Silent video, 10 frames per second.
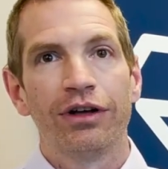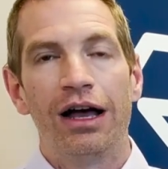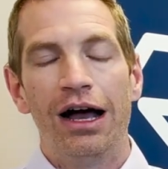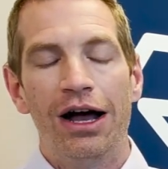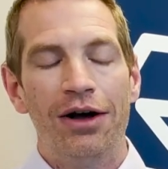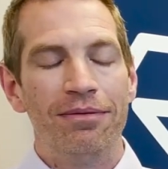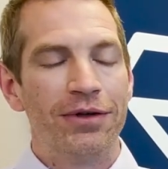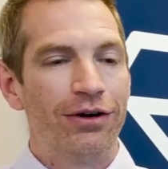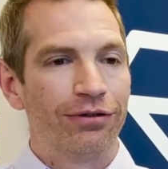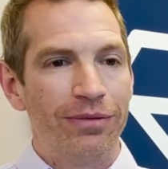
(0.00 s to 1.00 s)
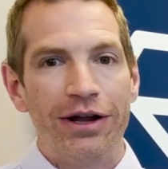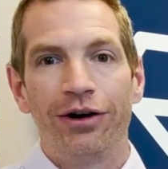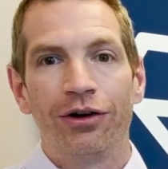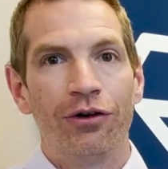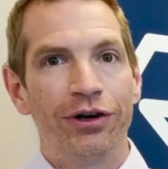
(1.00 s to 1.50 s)
From there
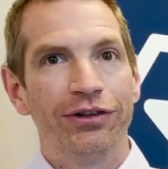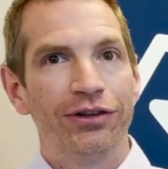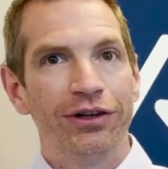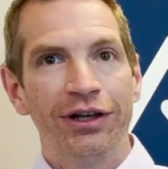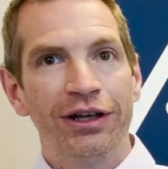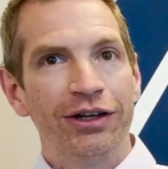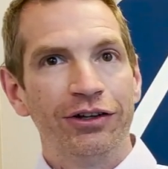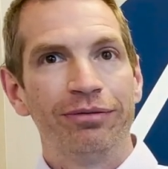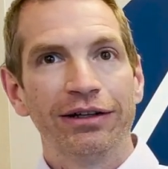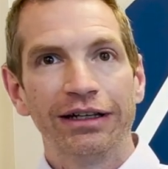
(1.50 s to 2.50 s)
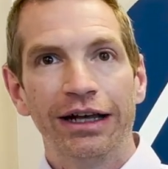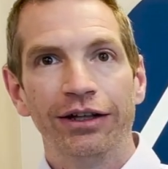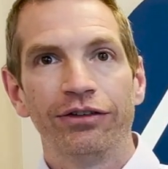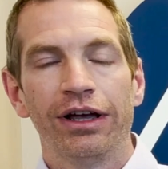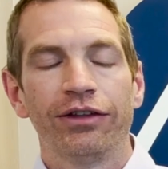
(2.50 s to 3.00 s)
going into inspecting
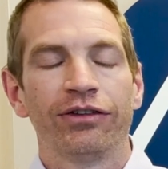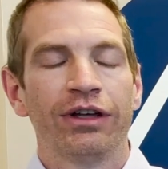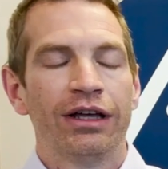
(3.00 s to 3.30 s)
handsets.